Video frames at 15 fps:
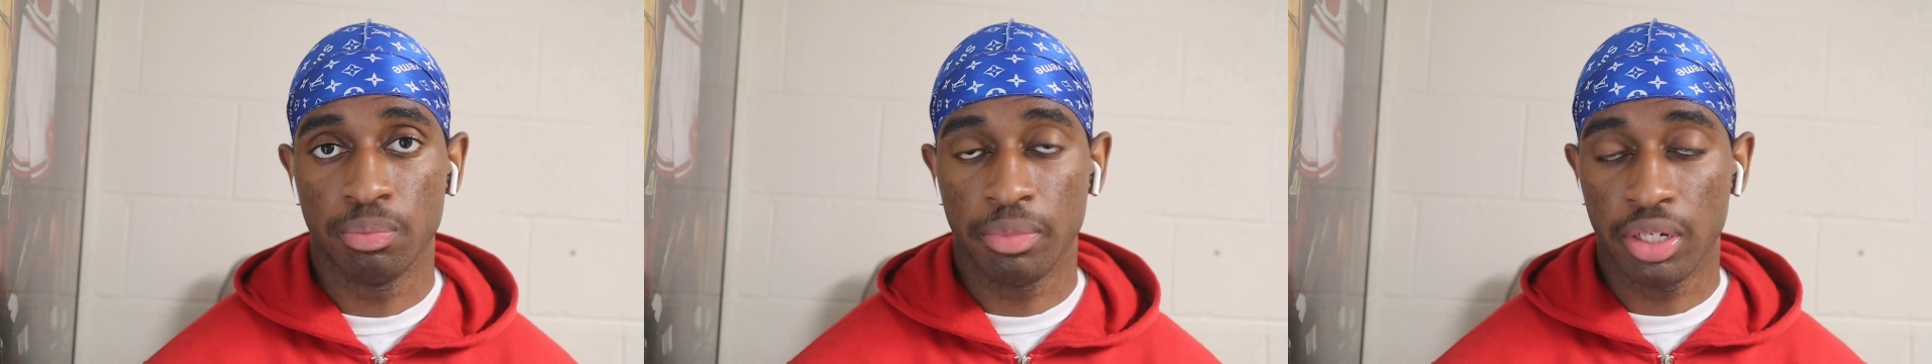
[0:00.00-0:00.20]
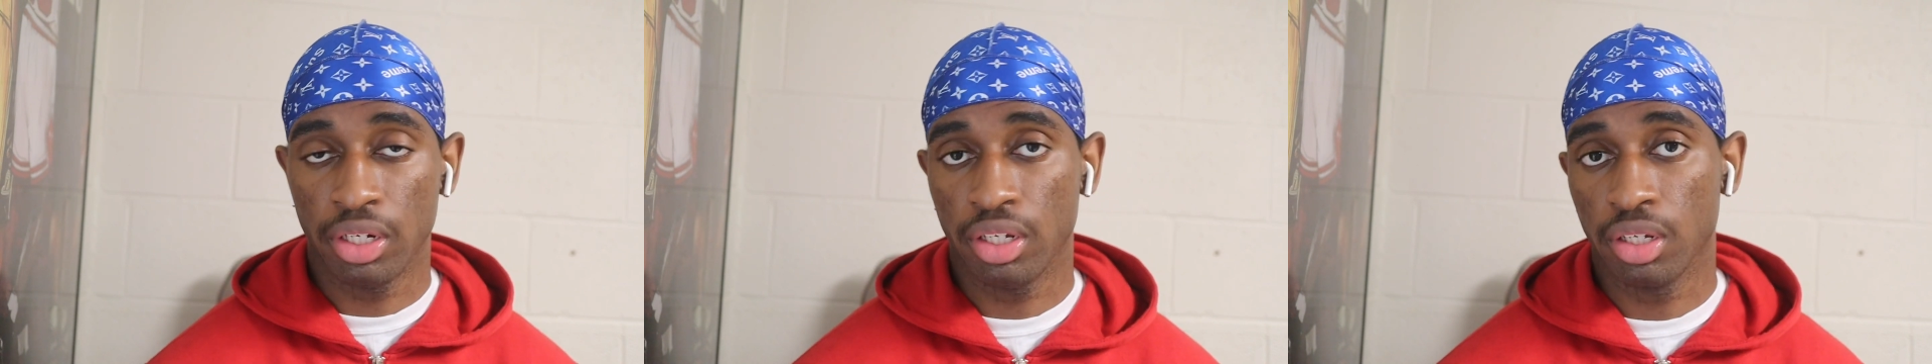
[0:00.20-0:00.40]

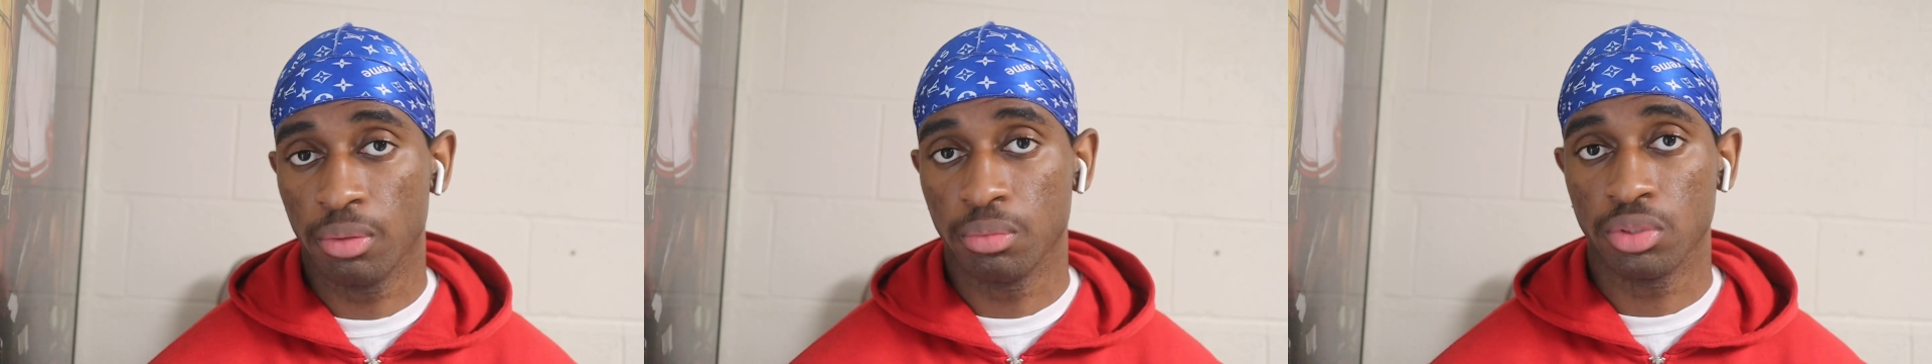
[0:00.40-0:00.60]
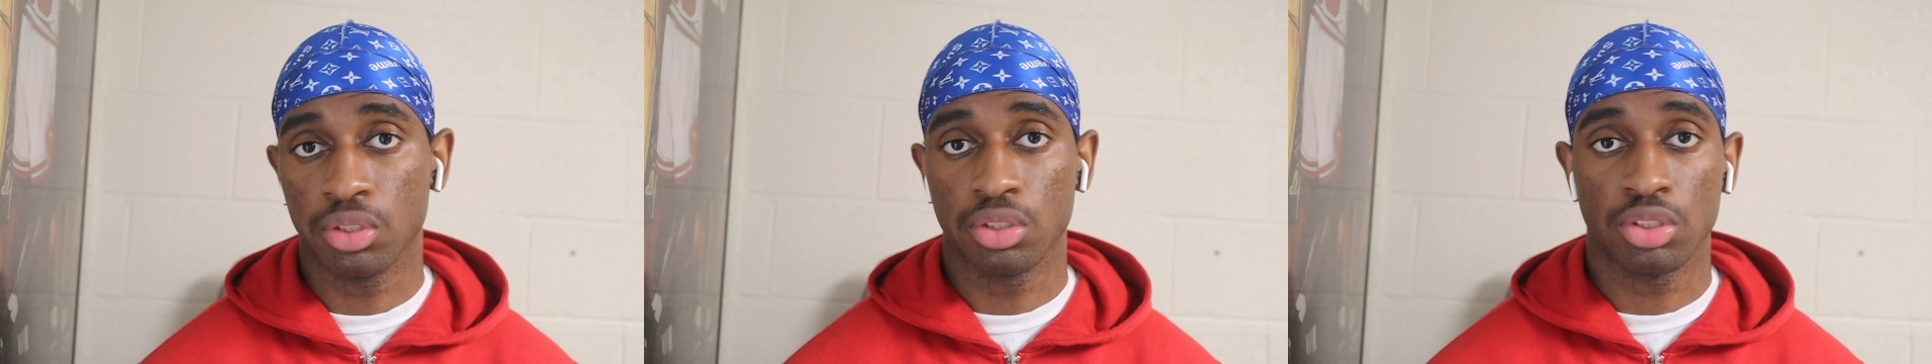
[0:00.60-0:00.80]

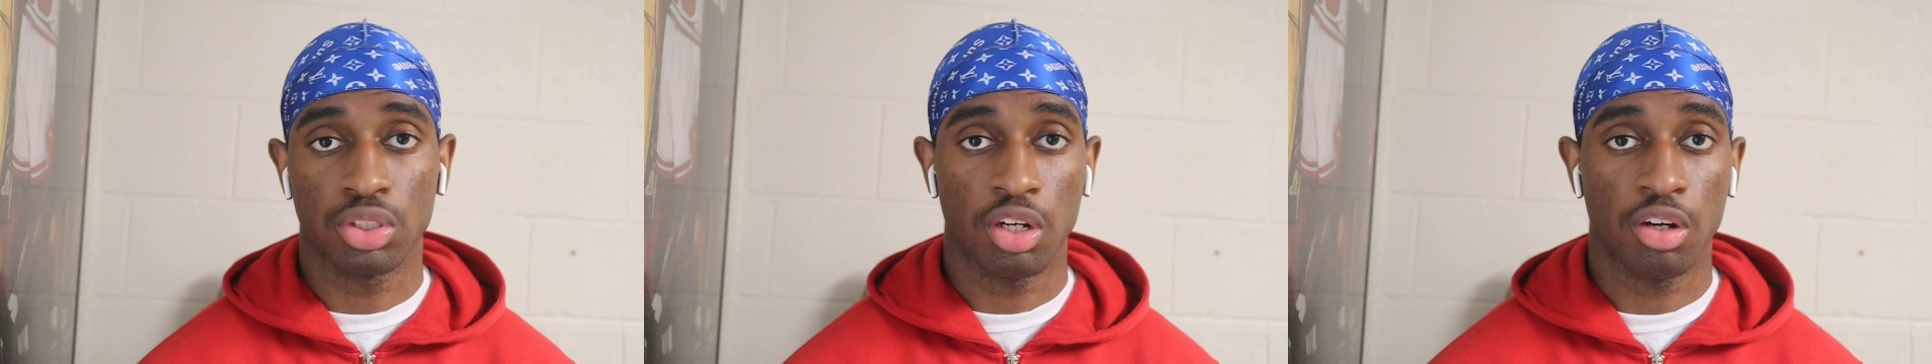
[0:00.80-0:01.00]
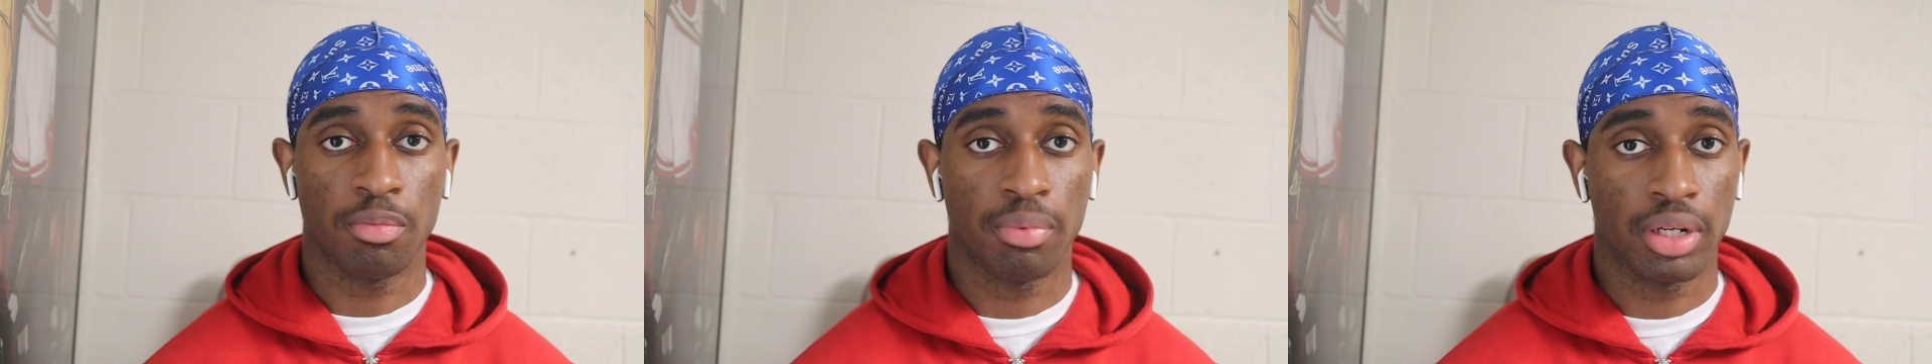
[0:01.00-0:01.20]
mediums or
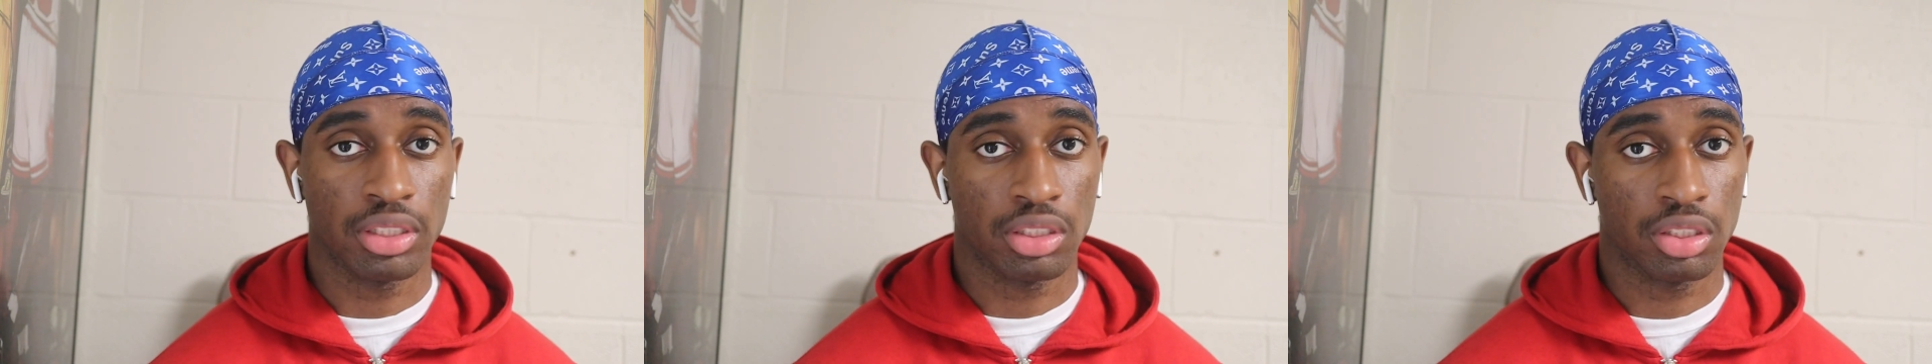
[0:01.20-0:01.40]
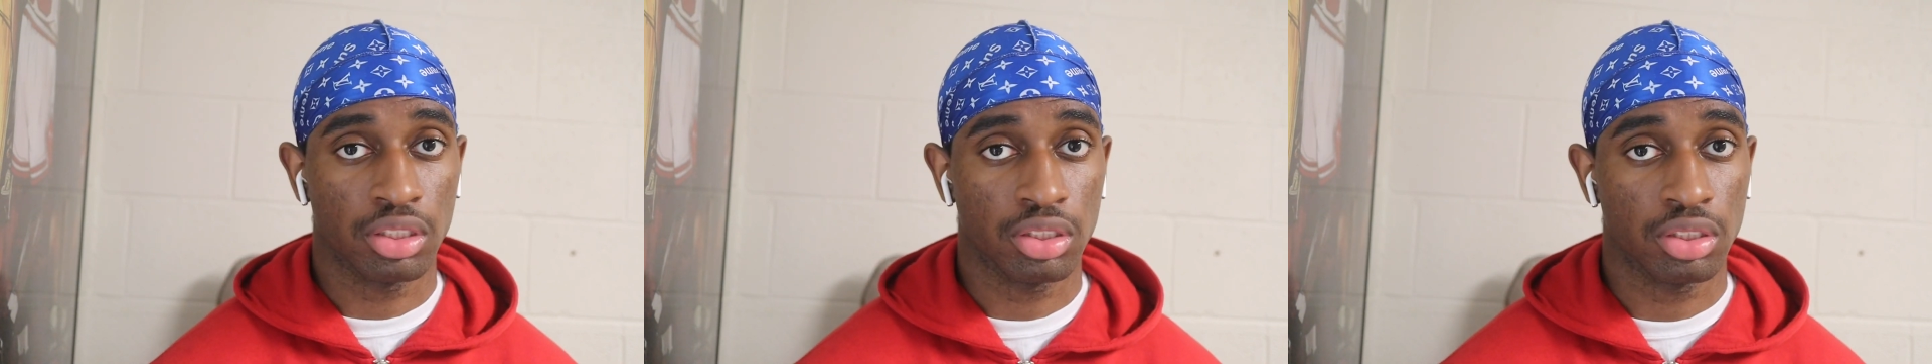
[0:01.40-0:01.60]
soft
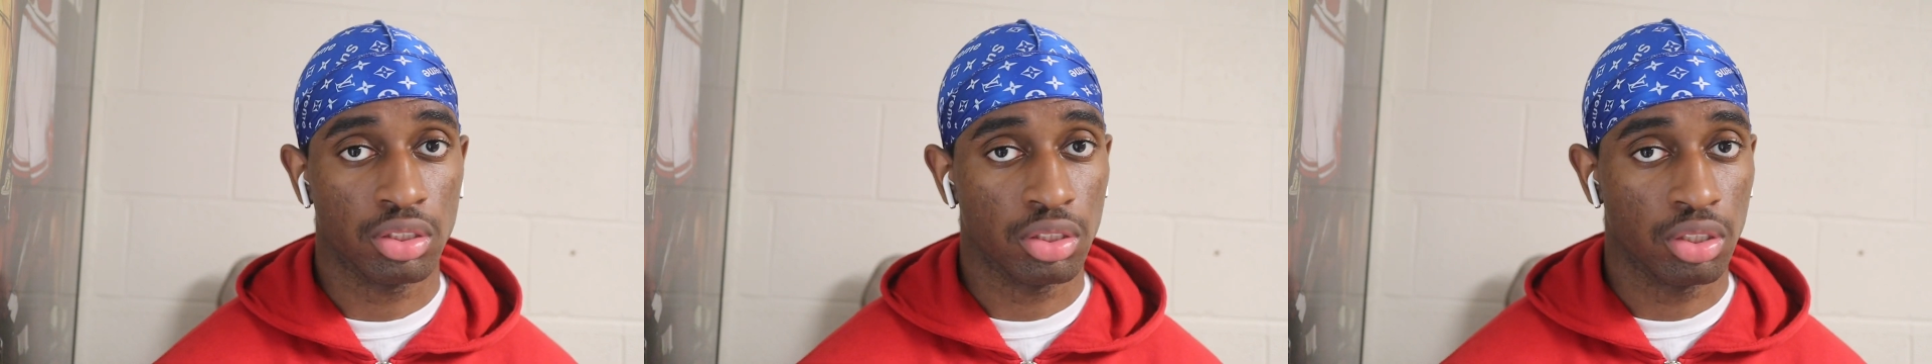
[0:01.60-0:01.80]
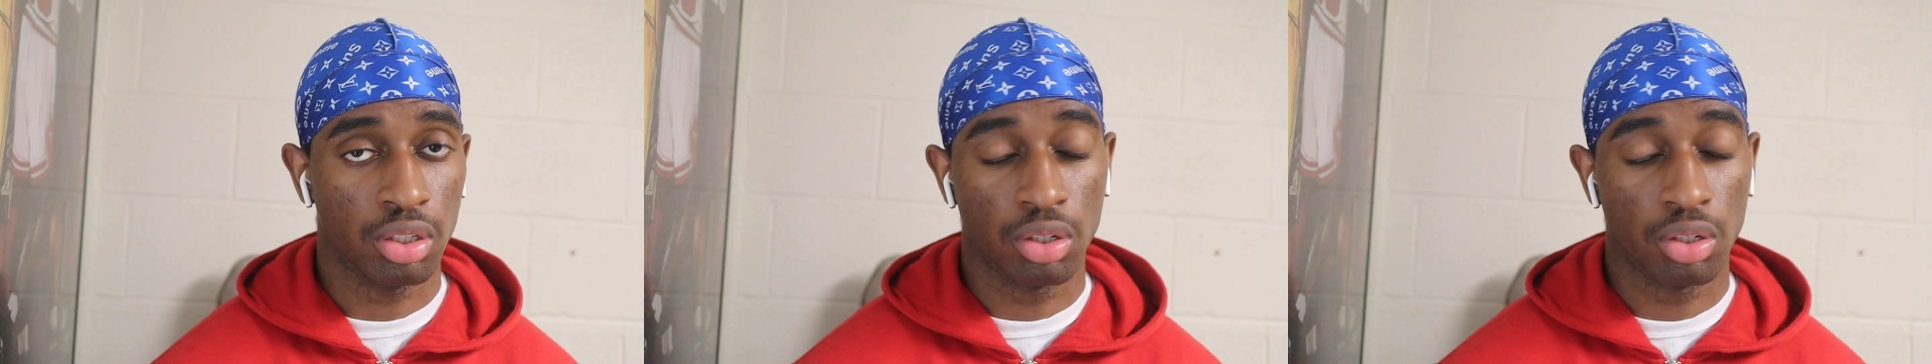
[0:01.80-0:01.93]
brushes